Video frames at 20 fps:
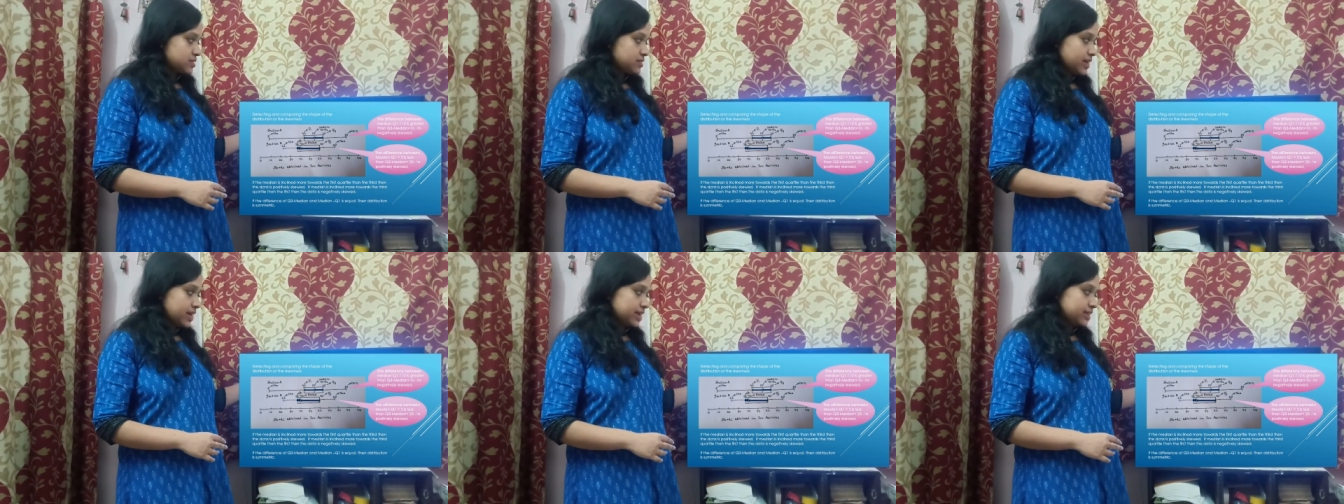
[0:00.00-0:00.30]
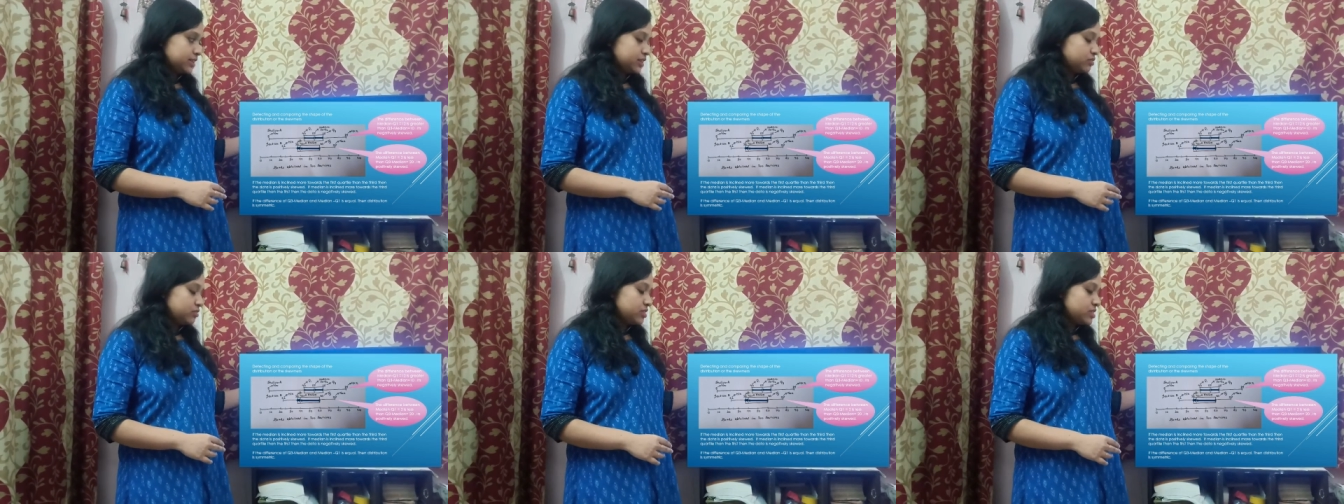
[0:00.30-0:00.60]

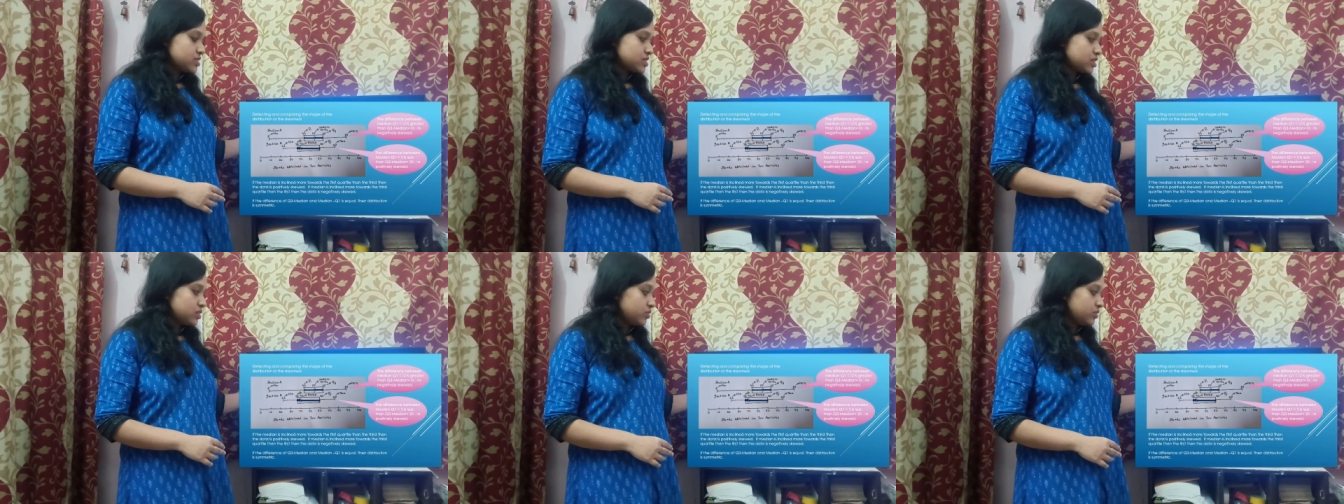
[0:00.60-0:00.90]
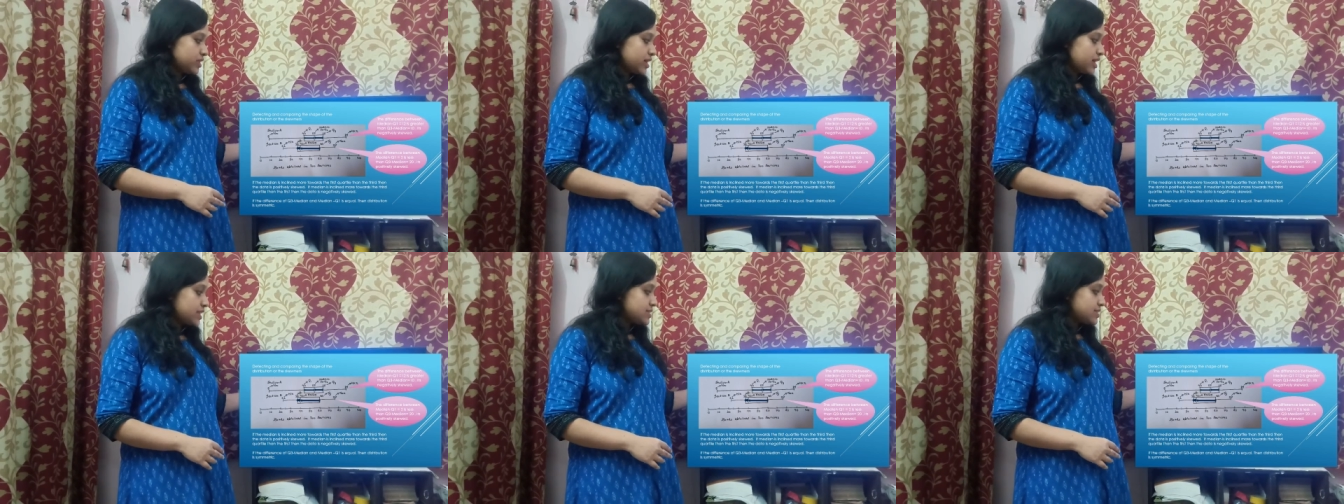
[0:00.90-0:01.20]
negatively
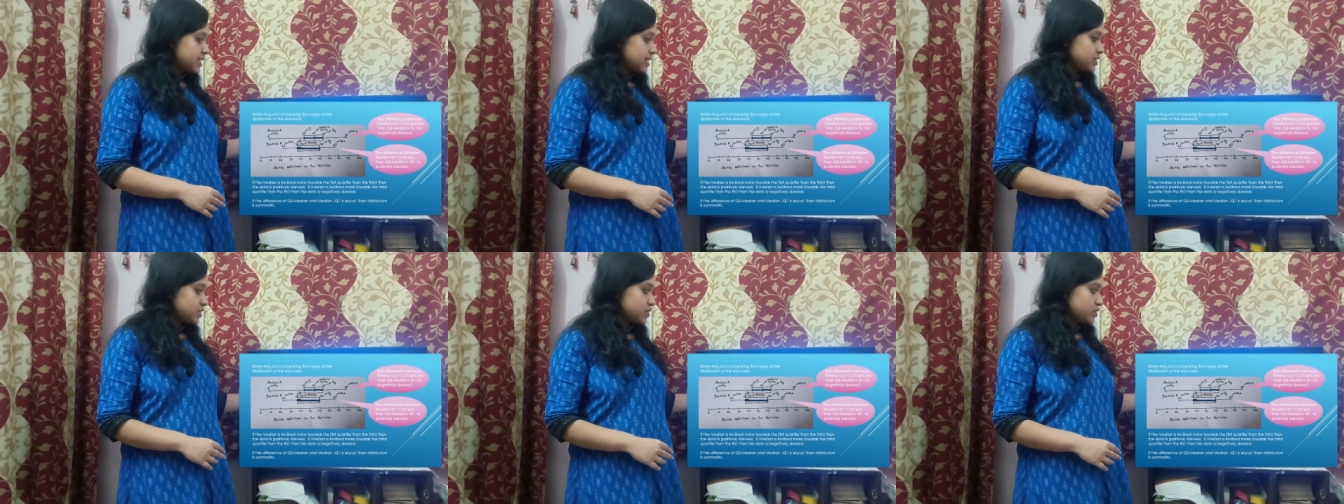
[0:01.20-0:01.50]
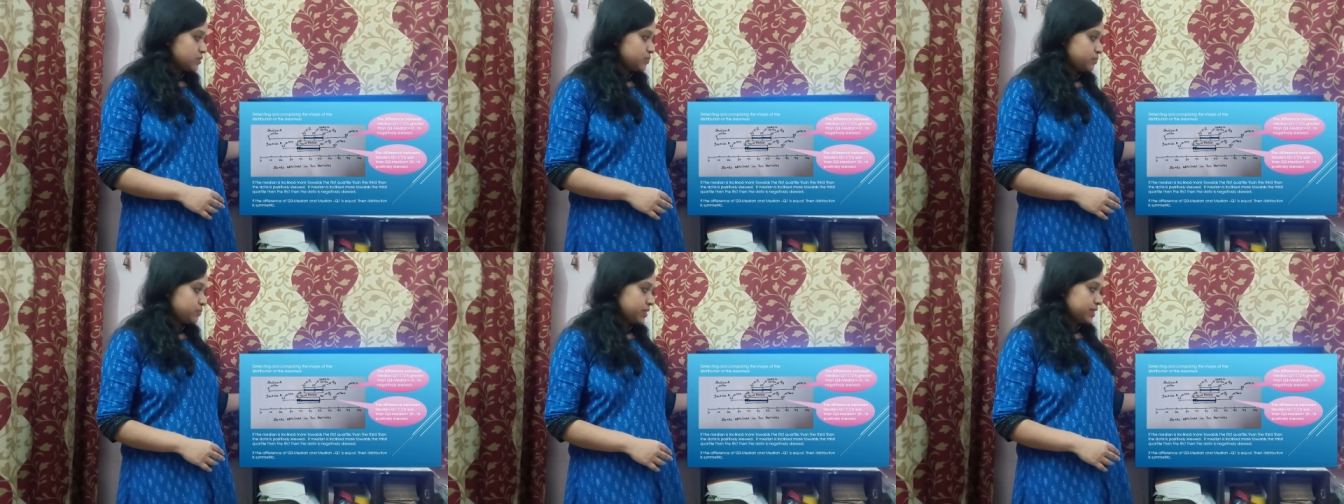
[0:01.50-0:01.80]
skewed and
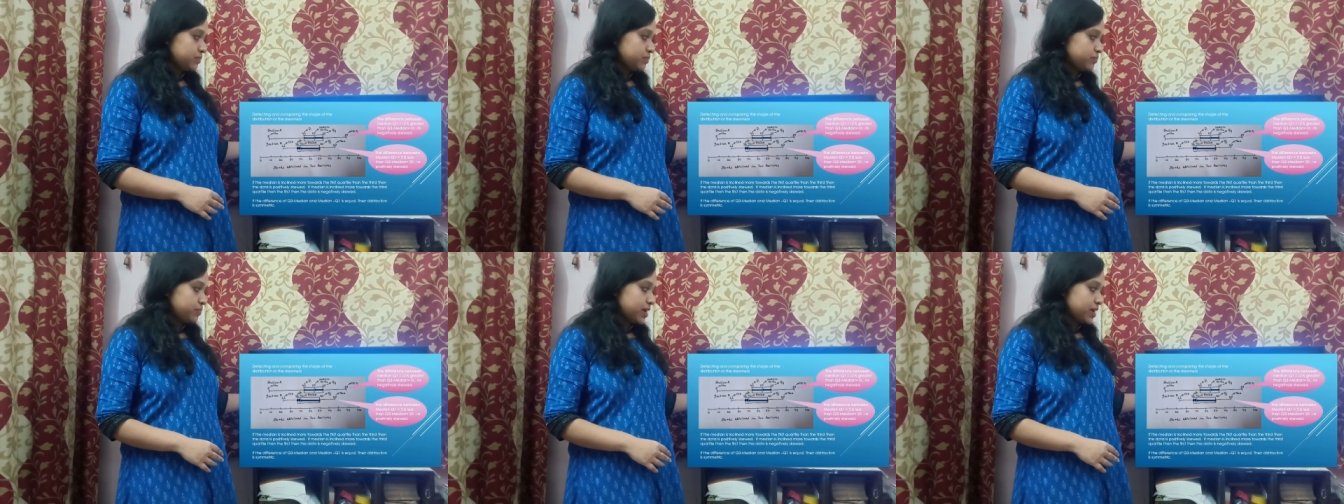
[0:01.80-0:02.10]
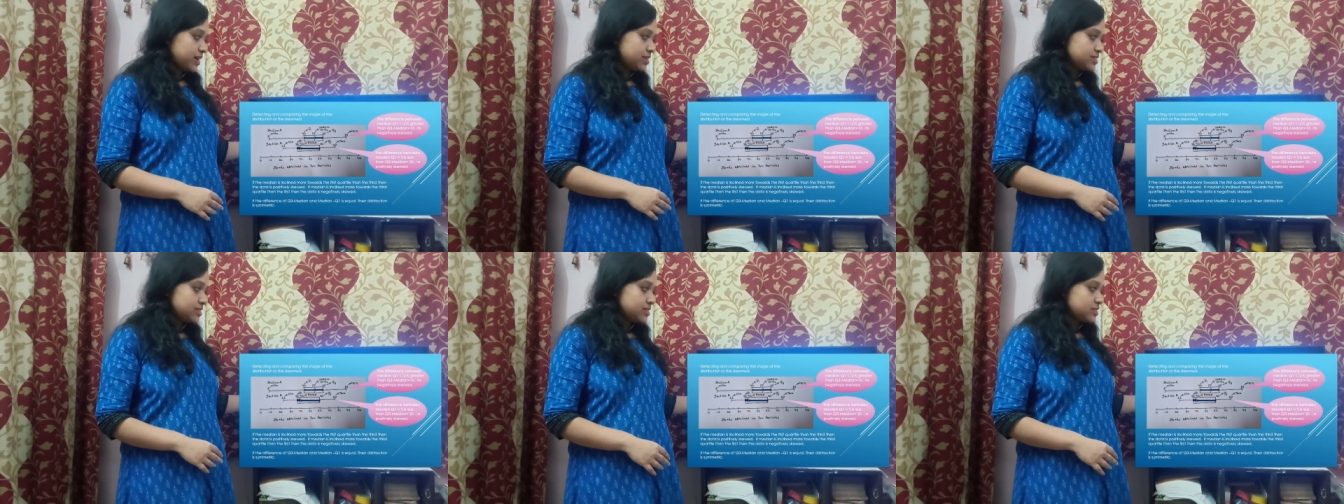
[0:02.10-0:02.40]
section B
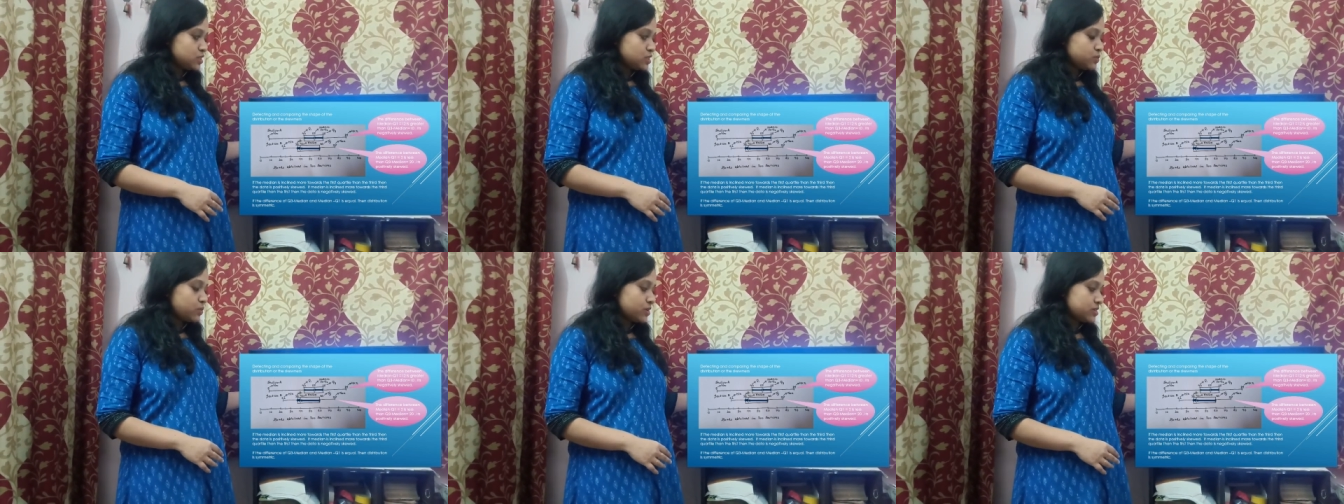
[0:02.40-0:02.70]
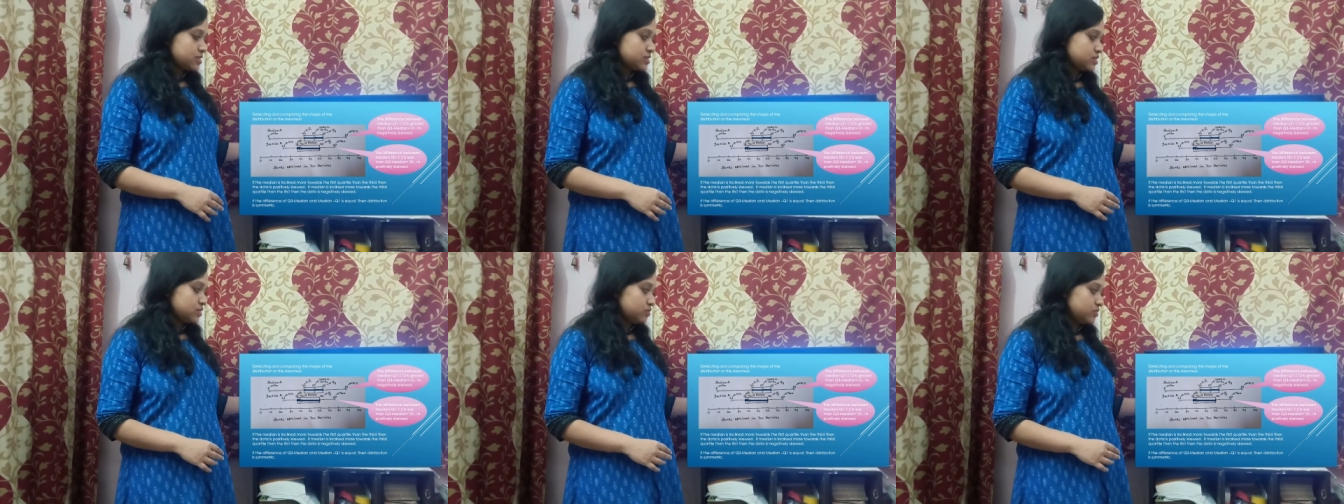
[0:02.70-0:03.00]
part is positively